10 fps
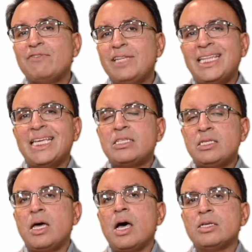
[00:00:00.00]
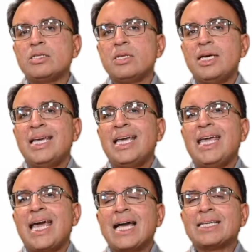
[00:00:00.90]
this does, it
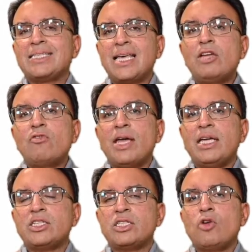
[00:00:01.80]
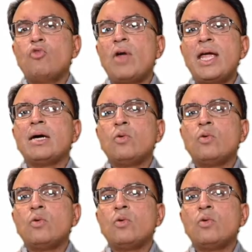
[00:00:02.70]
accelerates the rate at